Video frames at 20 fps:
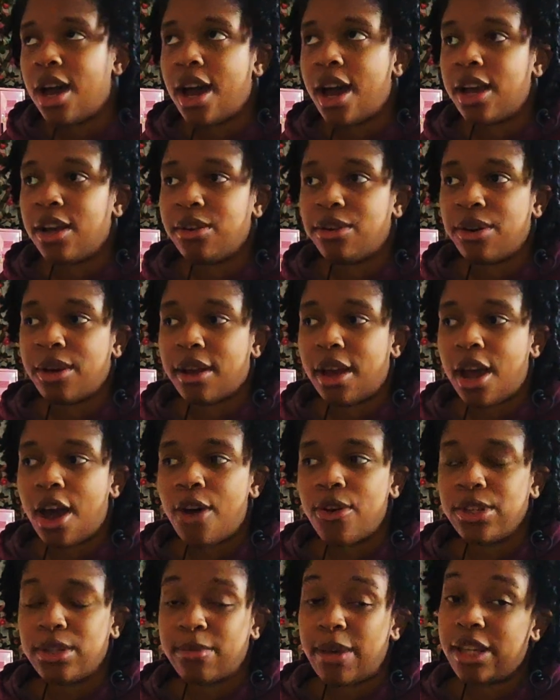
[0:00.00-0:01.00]
I
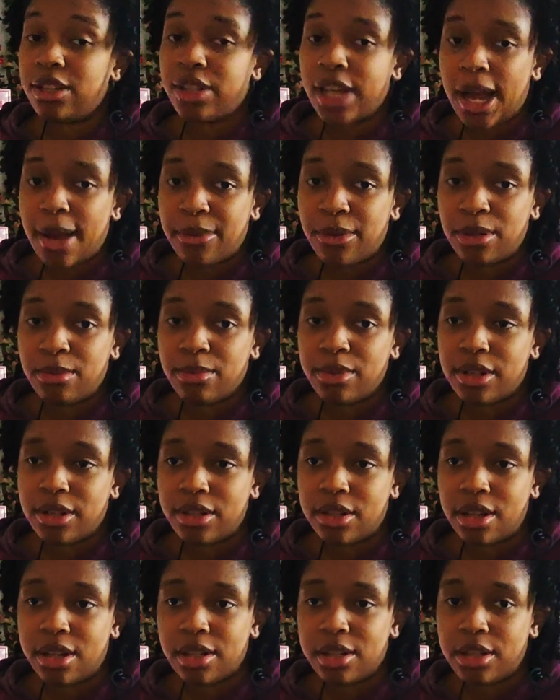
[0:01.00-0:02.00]
host my chapter
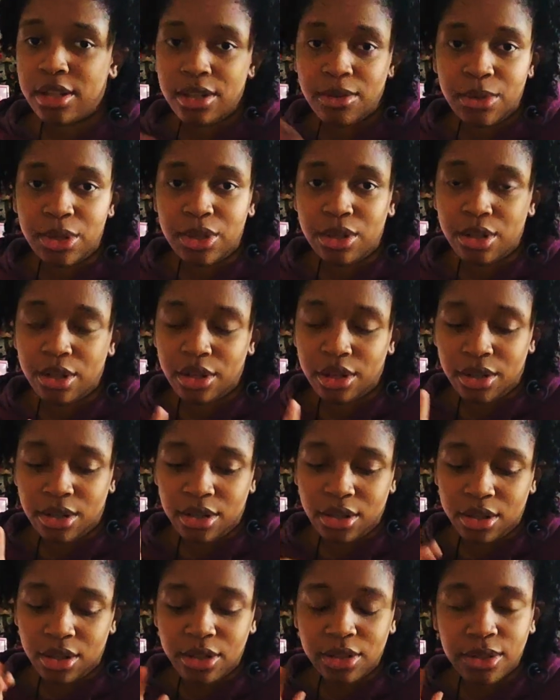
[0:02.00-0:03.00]
books on here, which are
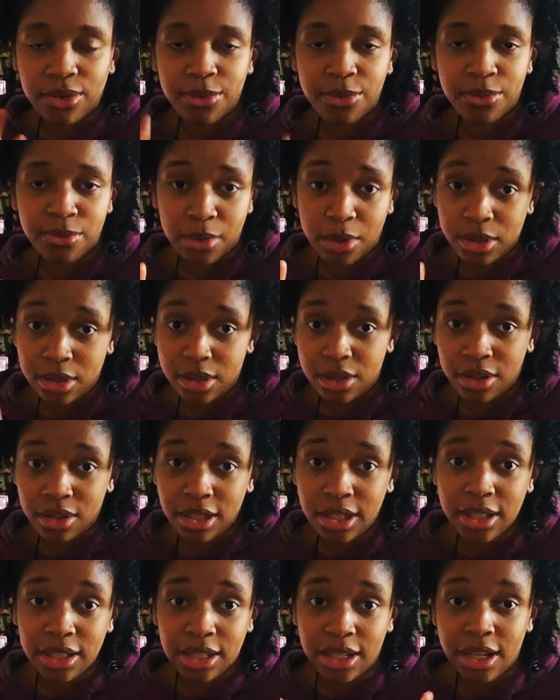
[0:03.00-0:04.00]
there's a
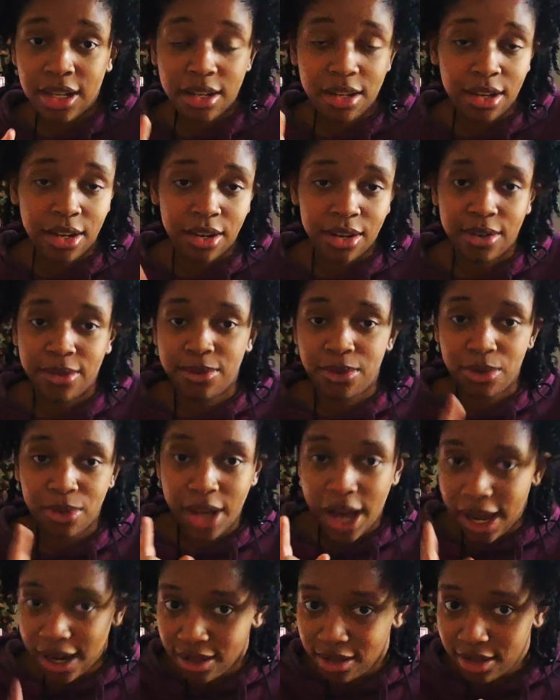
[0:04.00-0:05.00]
link in there. You
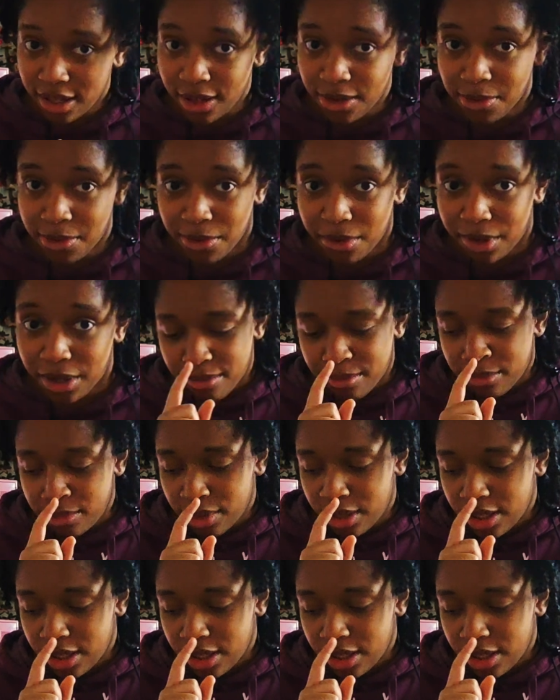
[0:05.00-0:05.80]
gotta dig for it.